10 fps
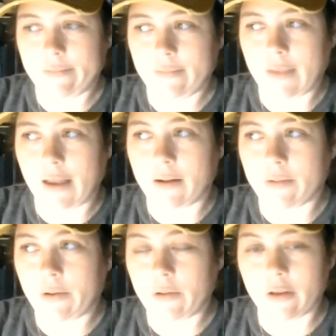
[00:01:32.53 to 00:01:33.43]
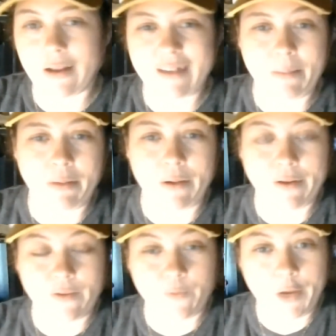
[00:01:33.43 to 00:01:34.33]
I don't know, looked like they belonged
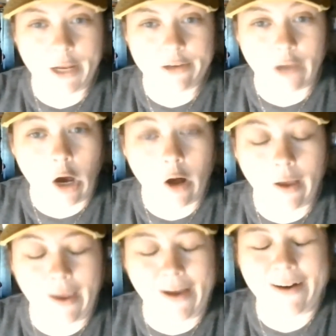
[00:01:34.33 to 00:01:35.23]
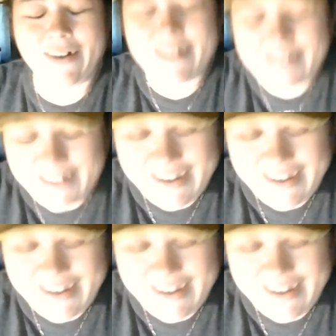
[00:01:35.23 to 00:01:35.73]
in a freaking dollhouse.